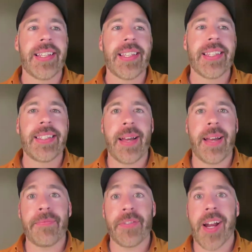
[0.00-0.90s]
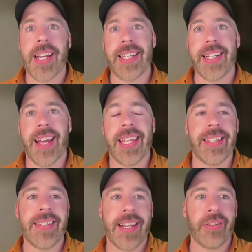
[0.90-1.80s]
STEM for Rising 9th
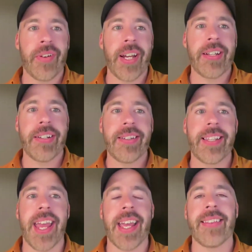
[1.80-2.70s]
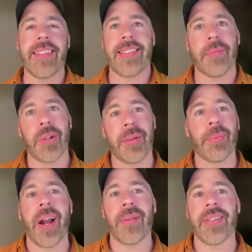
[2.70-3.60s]
and 10th graders and the Summer at
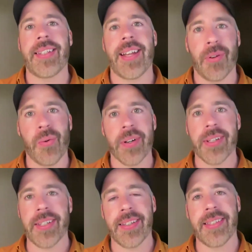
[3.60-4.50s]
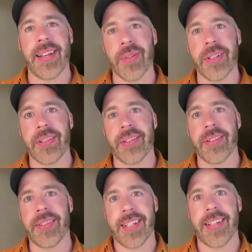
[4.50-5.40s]
Brown STEM courses that we're
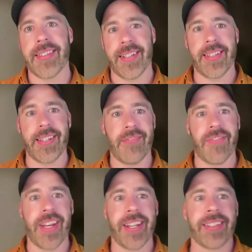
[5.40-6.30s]
discussing this evening?